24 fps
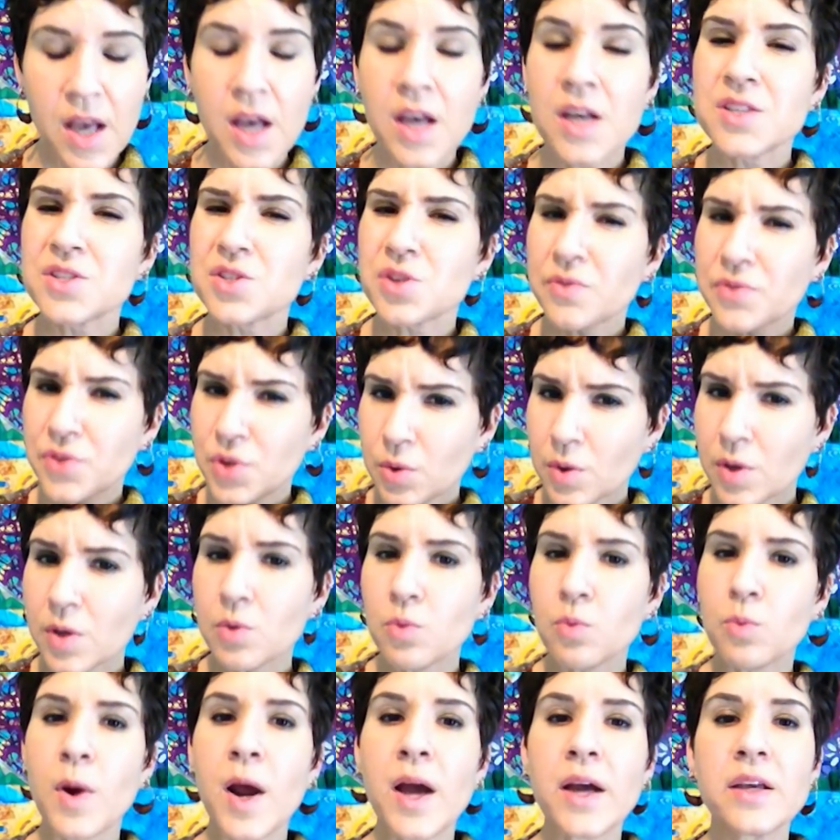So if you
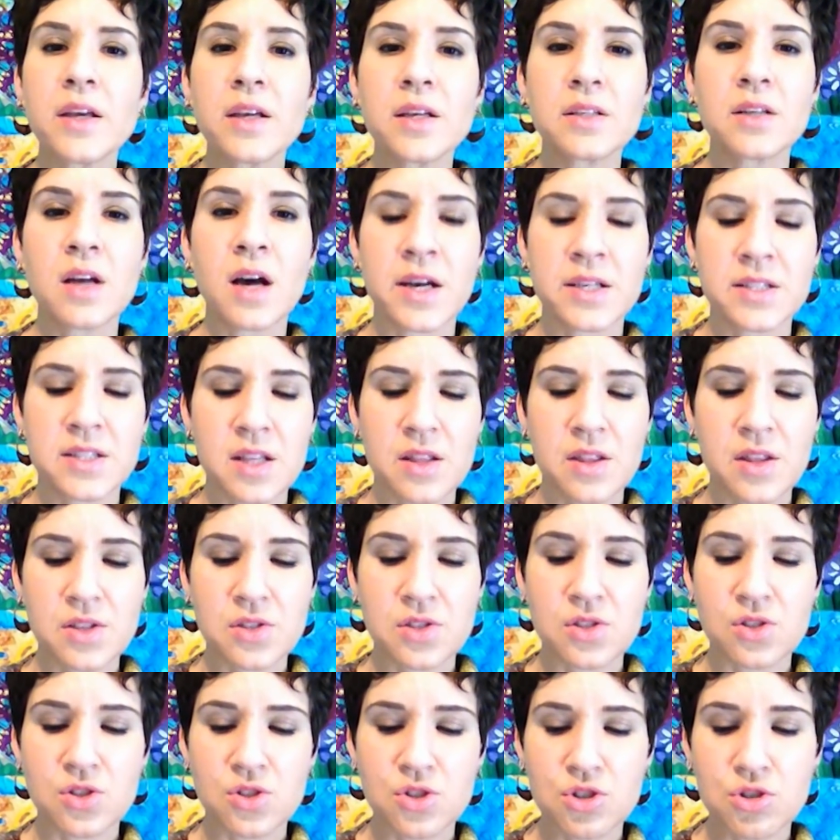can recognize that this
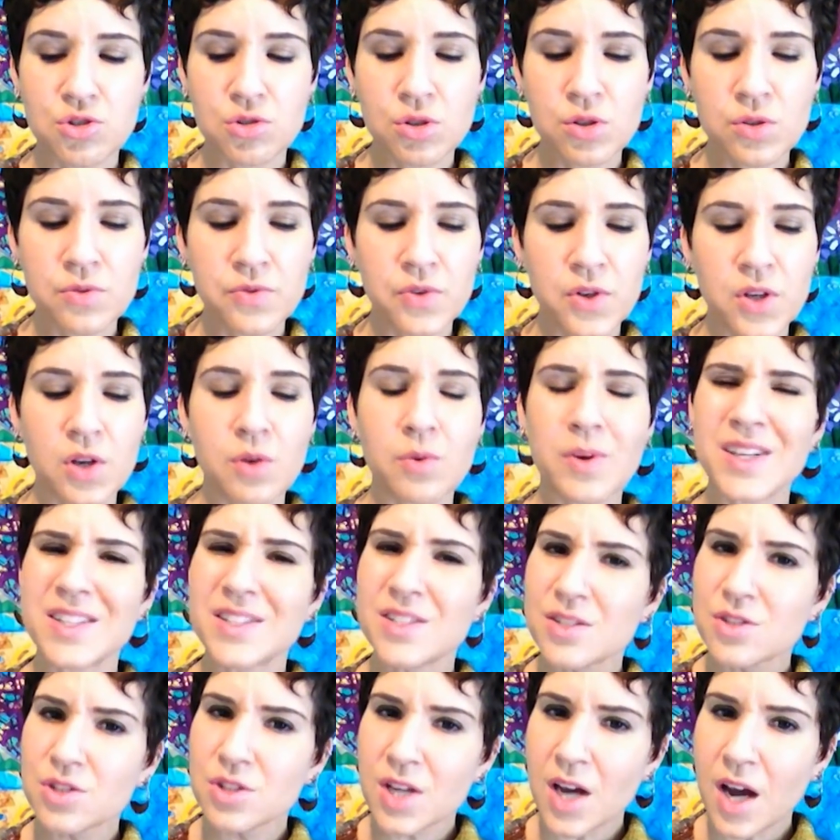is true for you,
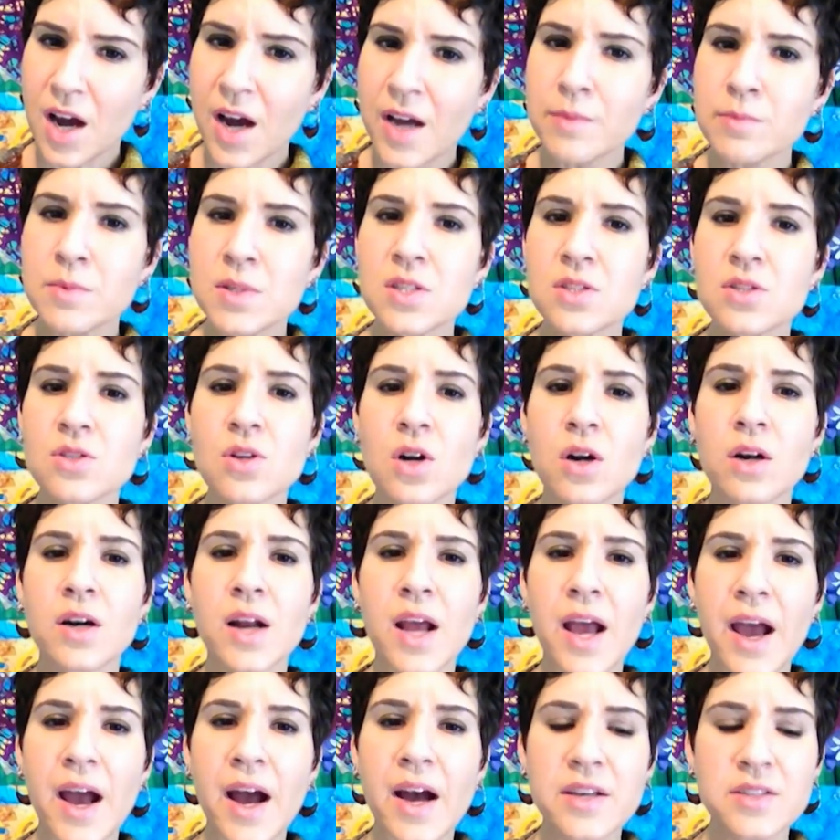it's time to start
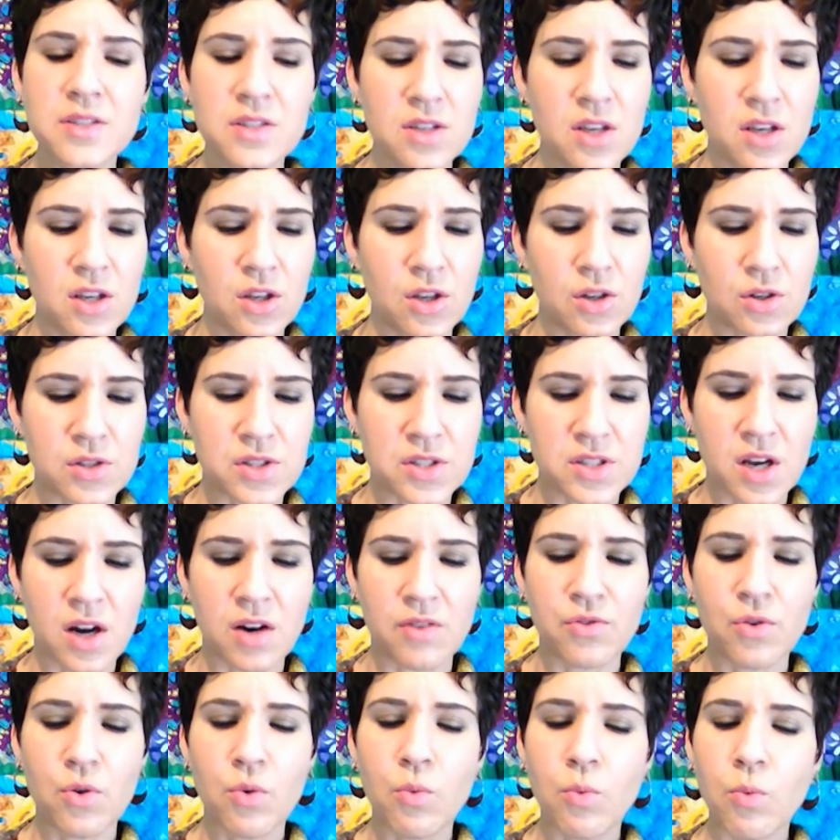asking
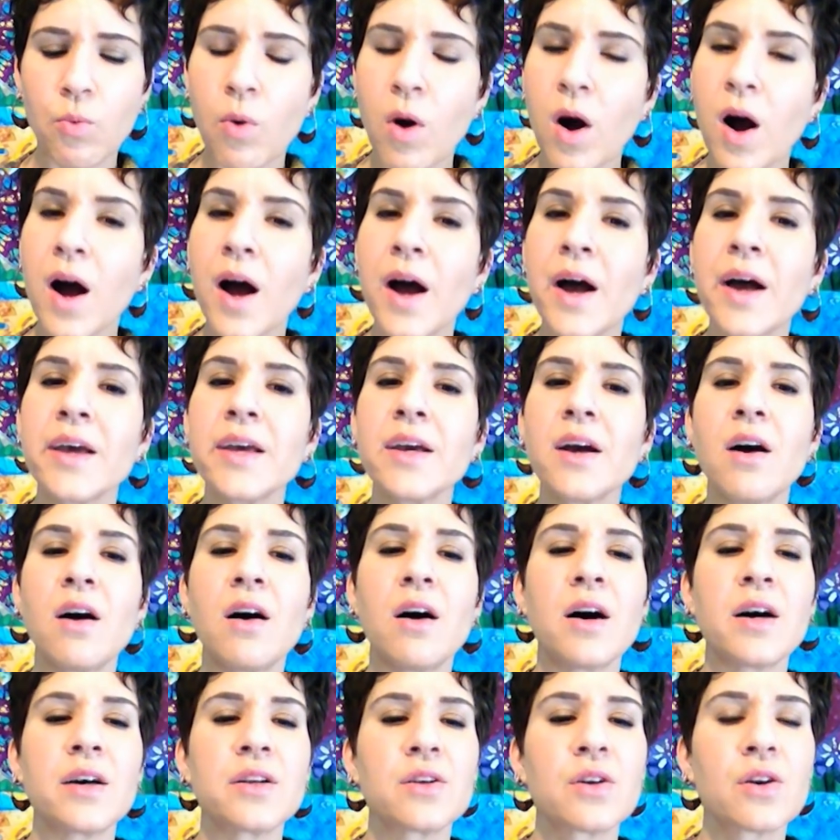yourself, why
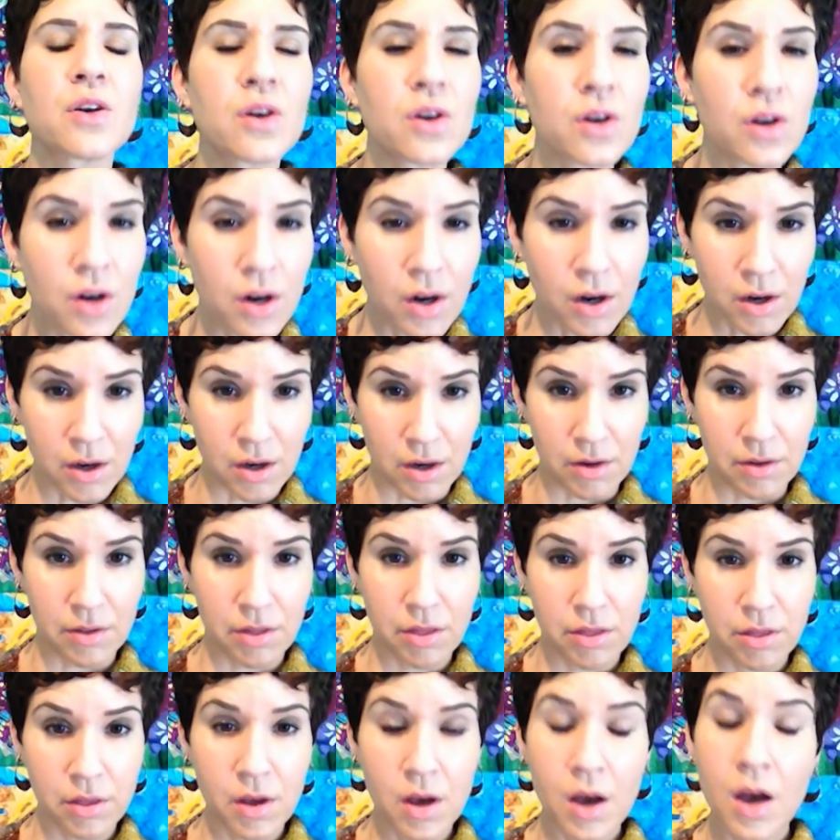on
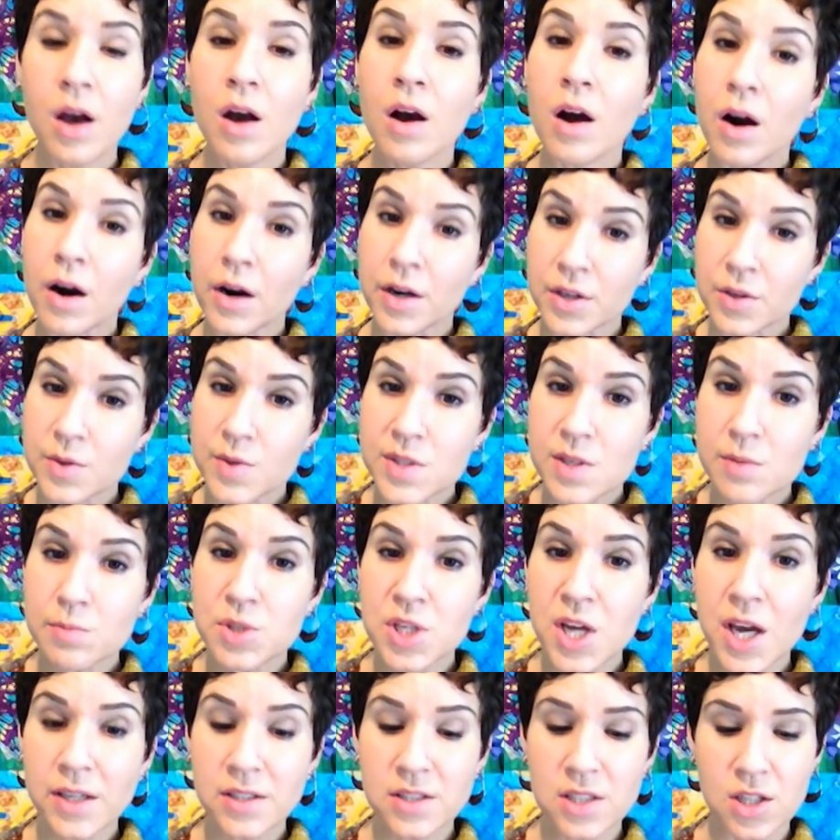earth are you
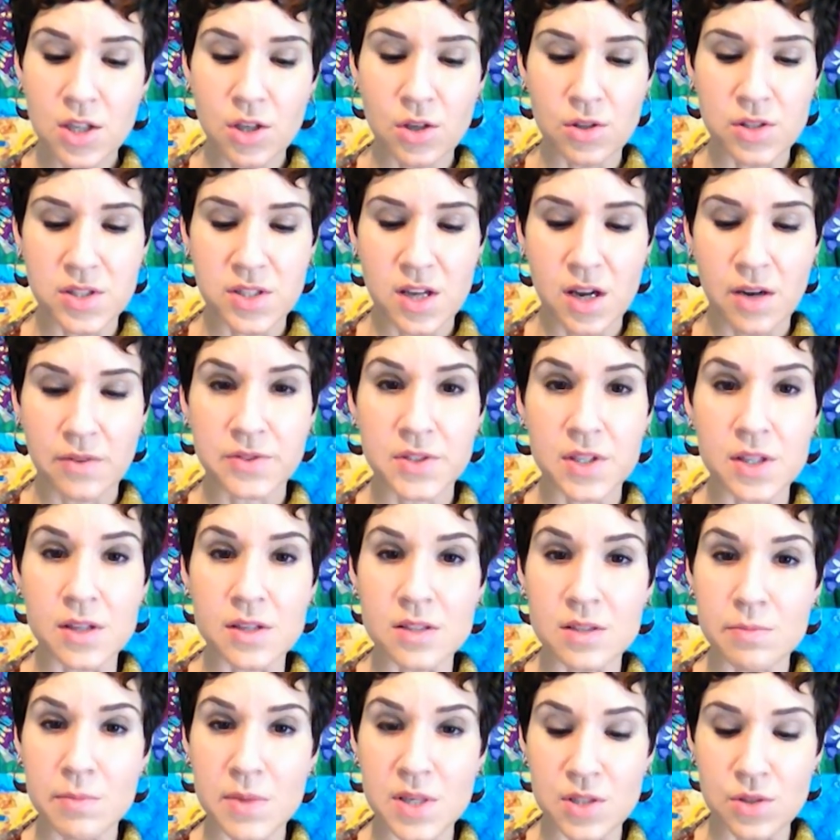subjecting yourself to
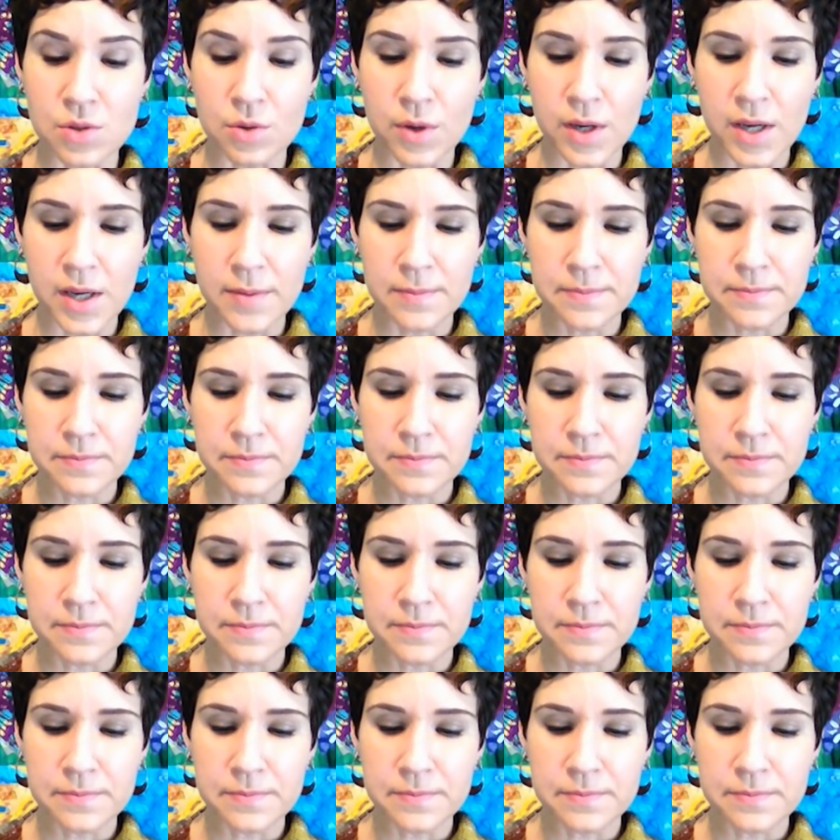this misery?